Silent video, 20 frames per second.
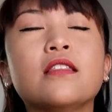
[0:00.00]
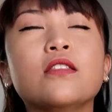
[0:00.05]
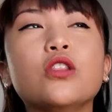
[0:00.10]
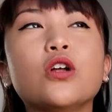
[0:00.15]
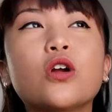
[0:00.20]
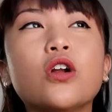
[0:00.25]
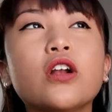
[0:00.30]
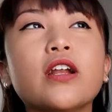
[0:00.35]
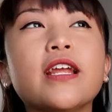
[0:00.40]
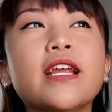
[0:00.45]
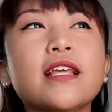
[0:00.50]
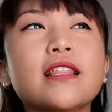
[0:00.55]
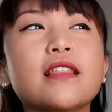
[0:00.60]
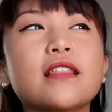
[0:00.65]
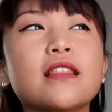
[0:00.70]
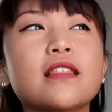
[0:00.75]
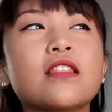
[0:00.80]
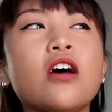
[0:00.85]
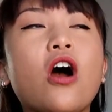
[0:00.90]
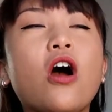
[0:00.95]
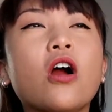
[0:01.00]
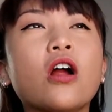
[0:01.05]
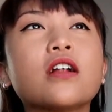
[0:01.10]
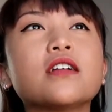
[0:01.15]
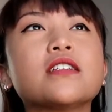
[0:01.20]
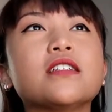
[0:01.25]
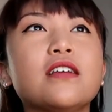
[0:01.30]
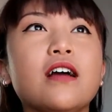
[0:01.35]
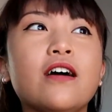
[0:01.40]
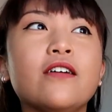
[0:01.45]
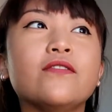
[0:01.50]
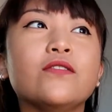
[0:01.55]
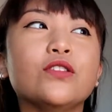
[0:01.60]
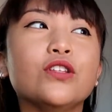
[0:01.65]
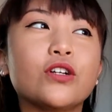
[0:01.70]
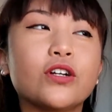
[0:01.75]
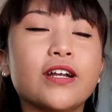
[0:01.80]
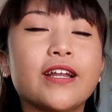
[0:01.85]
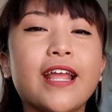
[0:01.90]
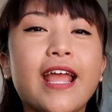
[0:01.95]
learning the art of
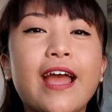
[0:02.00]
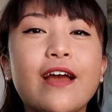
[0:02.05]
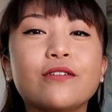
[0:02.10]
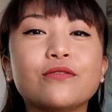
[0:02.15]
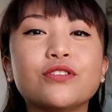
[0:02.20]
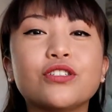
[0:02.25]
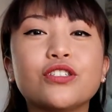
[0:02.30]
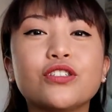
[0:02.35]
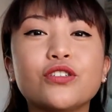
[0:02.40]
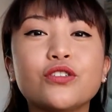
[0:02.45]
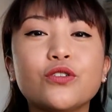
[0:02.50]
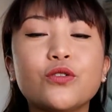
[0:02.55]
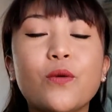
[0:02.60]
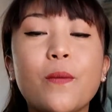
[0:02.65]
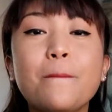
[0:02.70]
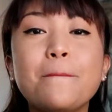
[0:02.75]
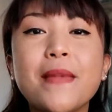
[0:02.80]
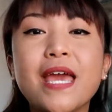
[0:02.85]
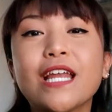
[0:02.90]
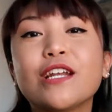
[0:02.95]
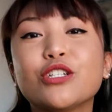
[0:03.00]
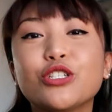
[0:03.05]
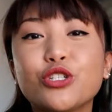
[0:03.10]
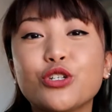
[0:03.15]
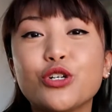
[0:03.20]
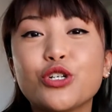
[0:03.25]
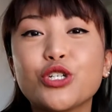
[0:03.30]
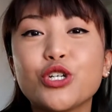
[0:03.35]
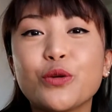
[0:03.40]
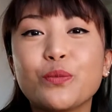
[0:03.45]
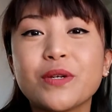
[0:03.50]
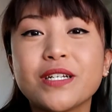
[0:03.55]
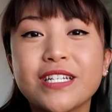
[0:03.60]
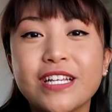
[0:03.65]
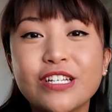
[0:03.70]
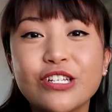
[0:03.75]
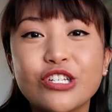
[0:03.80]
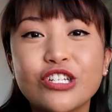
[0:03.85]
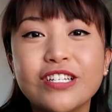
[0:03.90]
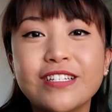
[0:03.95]
learning how to manage your
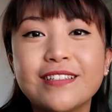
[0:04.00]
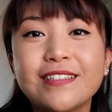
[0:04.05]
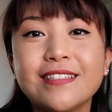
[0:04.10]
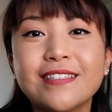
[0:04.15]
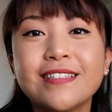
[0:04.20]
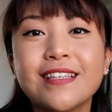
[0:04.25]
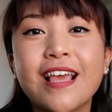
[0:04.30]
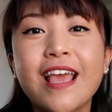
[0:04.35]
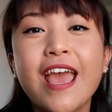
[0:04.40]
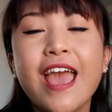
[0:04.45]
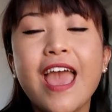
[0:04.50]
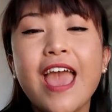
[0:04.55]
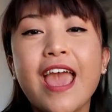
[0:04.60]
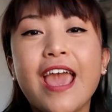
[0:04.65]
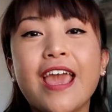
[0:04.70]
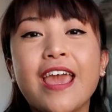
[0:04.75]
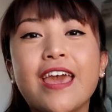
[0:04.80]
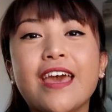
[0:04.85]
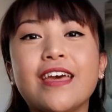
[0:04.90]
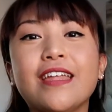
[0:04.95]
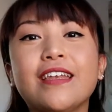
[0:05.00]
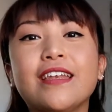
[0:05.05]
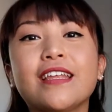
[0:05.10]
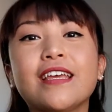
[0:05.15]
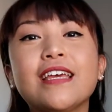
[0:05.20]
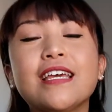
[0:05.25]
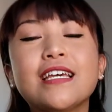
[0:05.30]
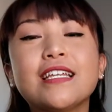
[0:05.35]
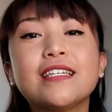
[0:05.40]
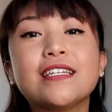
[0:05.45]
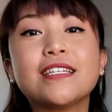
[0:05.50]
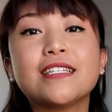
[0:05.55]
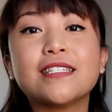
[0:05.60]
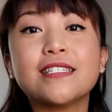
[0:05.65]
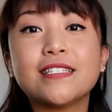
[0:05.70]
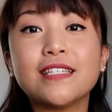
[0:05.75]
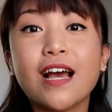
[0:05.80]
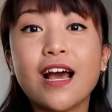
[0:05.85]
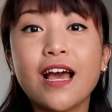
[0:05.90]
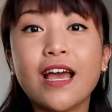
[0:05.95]
interpretations and
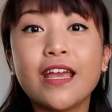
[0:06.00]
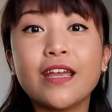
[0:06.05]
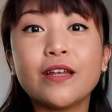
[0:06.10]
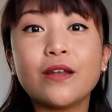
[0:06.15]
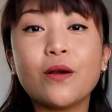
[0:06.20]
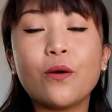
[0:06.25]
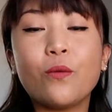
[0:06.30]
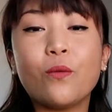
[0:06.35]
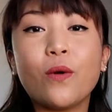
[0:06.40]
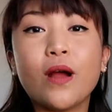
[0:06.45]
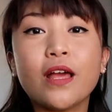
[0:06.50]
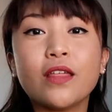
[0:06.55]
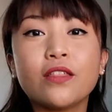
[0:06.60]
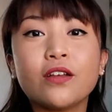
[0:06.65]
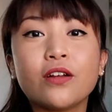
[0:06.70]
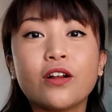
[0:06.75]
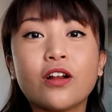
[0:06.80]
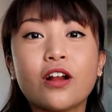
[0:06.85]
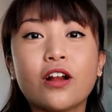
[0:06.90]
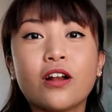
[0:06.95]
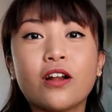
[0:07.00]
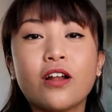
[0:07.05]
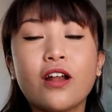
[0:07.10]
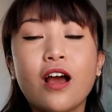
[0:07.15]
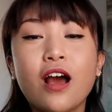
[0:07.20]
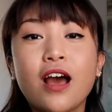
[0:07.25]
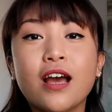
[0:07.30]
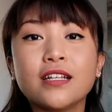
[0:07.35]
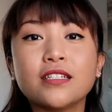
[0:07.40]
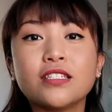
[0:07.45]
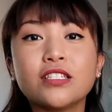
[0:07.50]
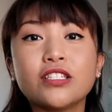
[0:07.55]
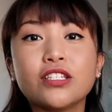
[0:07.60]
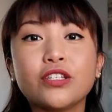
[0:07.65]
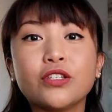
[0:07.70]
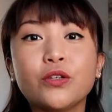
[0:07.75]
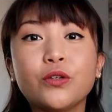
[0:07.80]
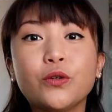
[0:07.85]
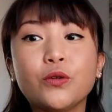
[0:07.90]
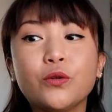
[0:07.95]
decide whether or not
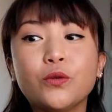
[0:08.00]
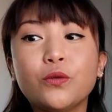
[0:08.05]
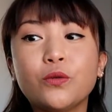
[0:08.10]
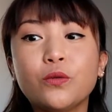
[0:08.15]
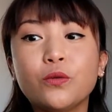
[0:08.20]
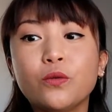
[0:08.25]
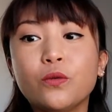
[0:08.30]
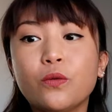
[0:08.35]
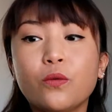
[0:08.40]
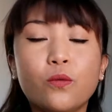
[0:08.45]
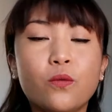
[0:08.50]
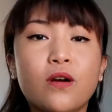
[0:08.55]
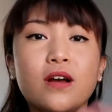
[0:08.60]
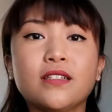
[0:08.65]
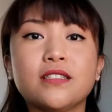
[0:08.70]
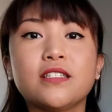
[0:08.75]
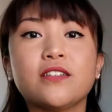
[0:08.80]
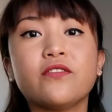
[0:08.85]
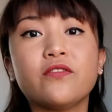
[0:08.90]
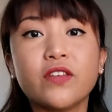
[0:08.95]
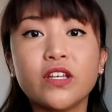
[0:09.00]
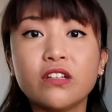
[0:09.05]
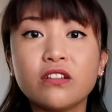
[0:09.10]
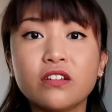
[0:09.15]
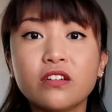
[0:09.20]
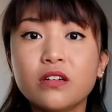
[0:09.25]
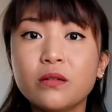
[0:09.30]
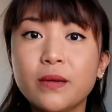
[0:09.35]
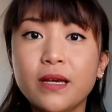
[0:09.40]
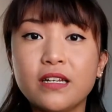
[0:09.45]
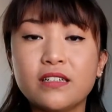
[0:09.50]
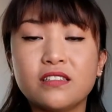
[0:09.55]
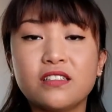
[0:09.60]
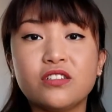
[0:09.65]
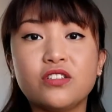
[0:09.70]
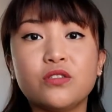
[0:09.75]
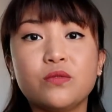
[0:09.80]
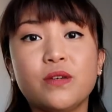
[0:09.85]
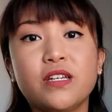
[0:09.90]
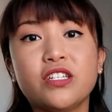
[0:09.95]
you want to feel good about a
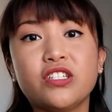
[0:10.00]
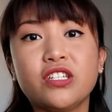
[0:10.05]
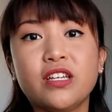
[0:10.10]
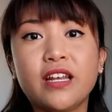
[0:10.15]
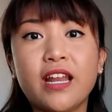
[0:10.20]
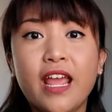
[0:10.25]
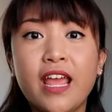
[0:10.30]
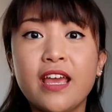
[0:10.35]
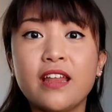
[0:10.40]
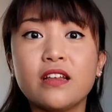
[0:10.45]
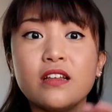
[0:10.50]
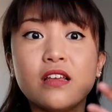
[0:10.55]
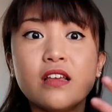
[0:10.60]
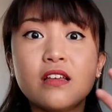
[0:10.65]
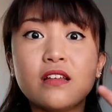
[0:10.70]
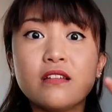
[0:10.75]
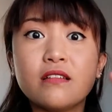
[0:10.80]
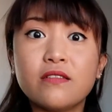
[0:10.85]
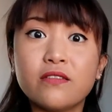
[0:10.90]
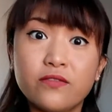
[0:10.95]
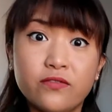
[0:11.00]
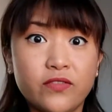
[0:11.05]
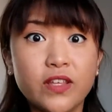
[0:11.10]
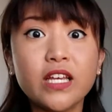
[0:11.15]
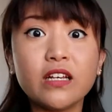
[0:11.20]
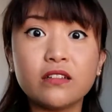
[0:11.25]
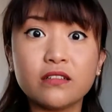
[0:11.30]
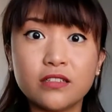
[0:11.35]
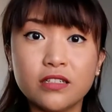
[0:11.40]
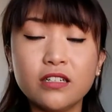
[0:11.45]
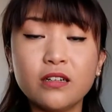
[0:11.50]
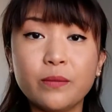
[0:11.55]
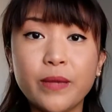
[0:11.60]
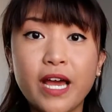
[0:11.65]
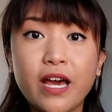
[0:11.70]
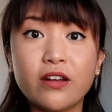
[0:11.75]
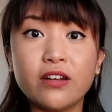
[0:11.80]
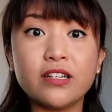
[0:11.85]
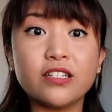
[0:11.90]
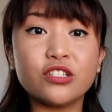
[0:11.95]
situation, and feel good
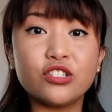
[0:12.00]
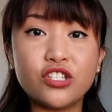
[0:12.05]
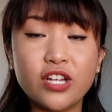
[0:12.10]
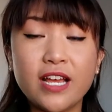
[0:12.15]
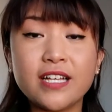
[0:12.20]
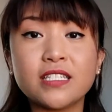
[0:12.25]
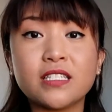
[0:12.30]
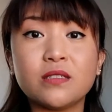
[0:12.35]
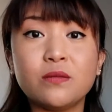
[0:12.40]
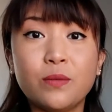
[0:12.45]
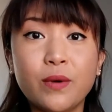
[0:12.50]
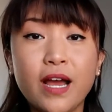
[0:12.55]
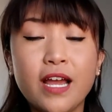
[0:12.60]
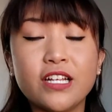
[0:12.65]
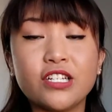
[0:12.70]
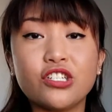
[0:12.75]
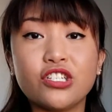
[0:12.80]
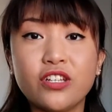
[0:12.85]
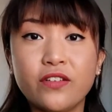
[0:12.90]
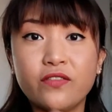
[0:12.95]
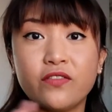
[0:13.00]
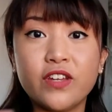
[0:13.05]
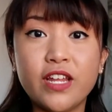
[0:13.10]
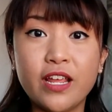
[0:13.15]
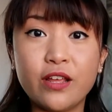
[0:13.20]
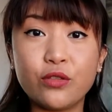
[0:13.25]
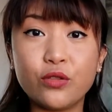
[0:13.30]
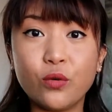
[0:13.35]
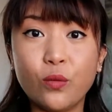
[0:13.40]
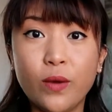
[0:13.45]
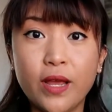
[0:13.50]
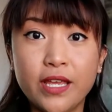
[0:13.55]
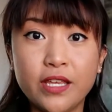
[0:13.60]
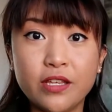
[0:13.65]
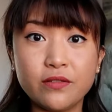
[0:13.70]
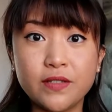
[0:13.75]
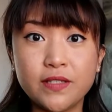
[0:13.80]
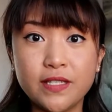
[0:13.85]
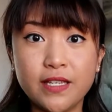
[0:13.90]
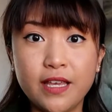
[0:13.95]
about it just by shifting the
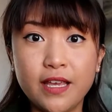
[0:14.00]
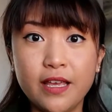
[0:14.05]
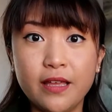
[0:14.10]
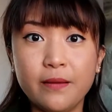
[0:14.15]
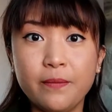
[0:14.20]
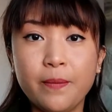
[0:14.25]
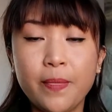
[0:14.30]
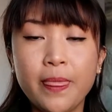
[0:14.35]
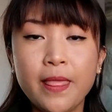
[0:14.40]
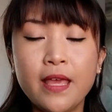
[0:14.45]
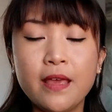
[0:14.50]
you see it.